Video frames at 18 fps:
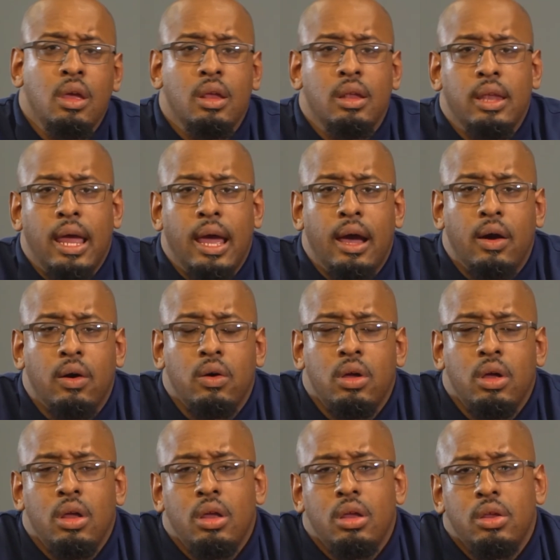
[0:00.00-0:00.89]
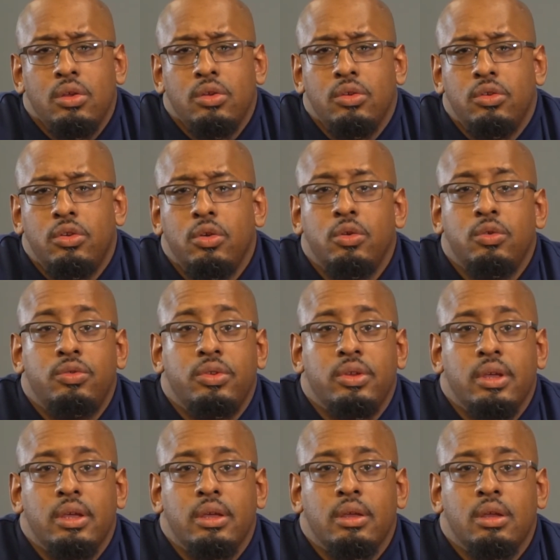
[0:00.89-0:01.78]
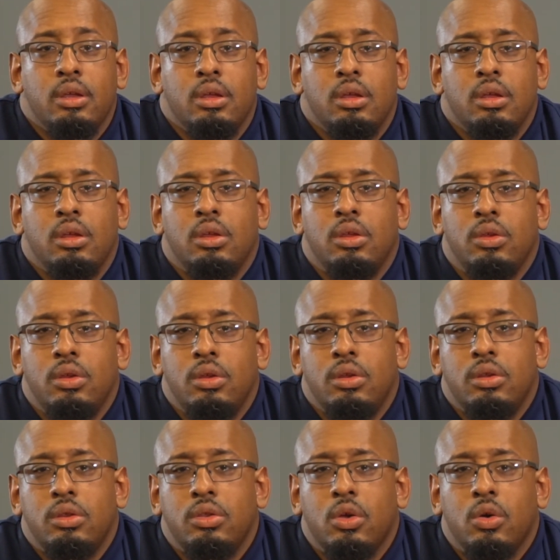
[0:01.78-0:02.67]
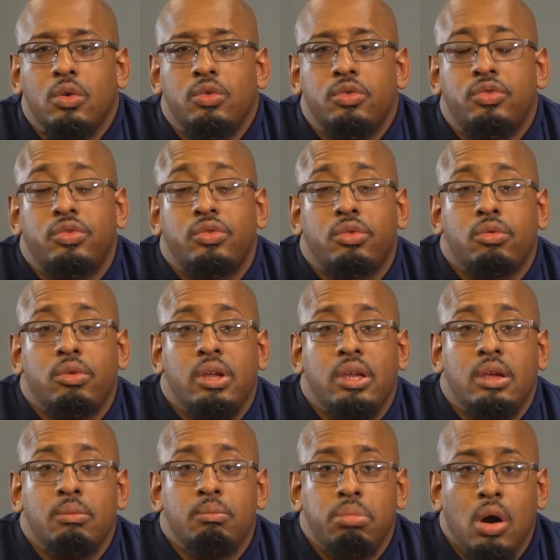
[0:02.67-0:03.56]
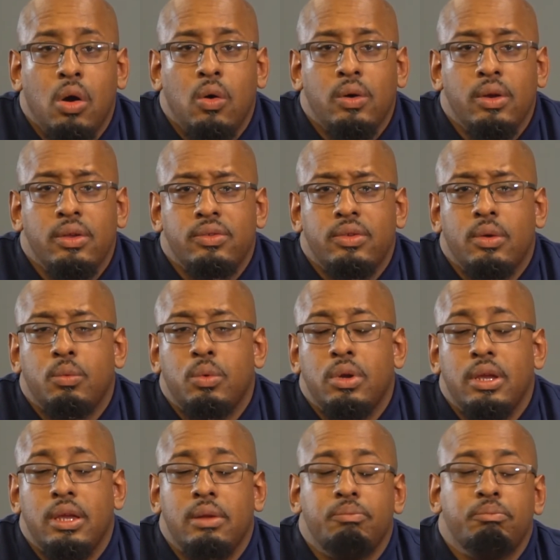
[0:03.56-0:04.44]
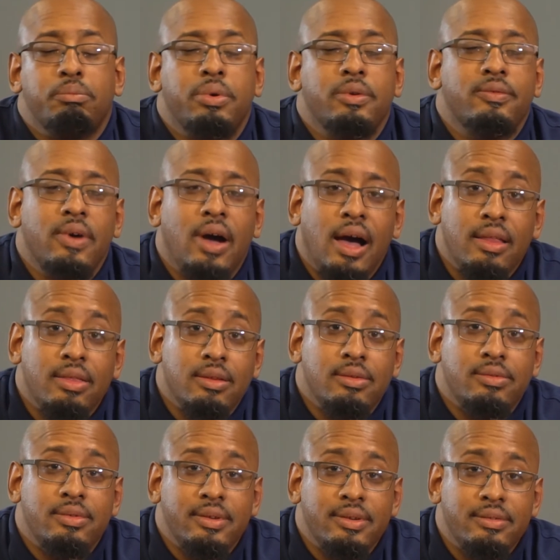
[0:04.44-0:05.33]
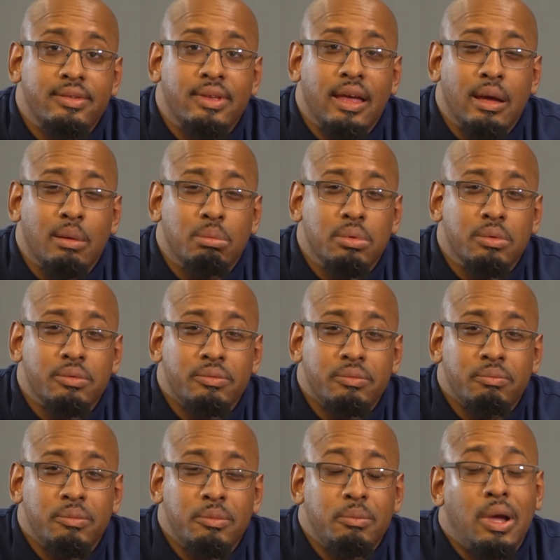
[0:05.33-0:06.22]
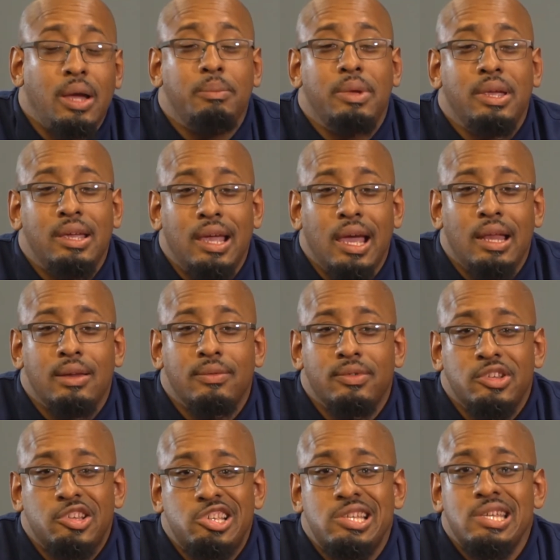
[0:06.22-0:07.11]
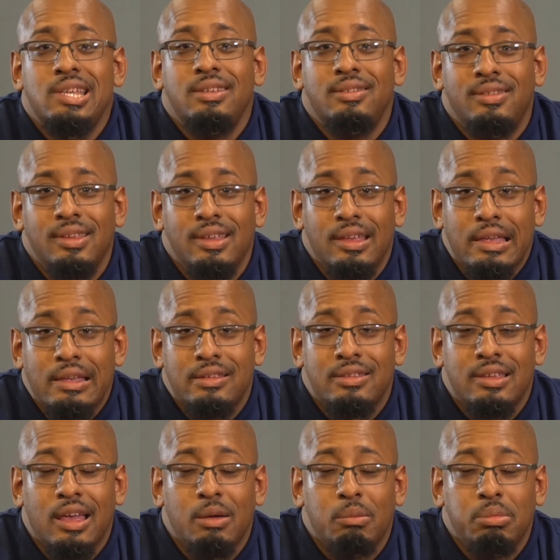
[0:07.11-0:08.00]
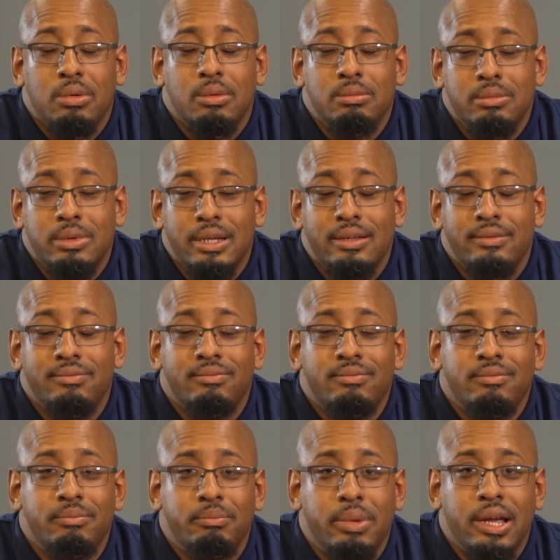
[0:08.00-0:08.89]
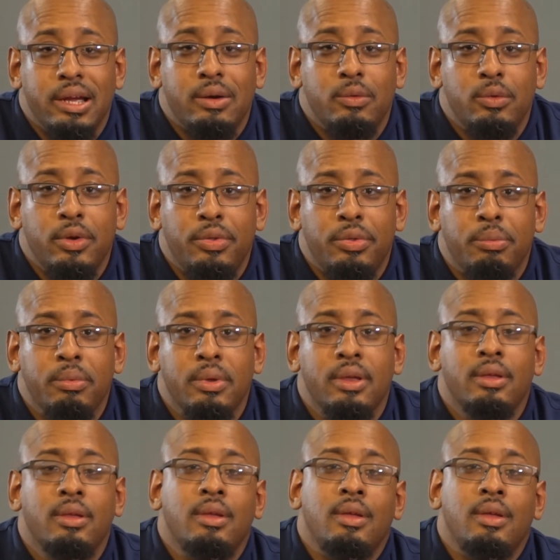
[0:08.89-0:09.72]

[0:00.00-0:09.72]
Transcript: Now, using those three components, I want to provide this example. It might be kind of a cheesy example, but bear with me.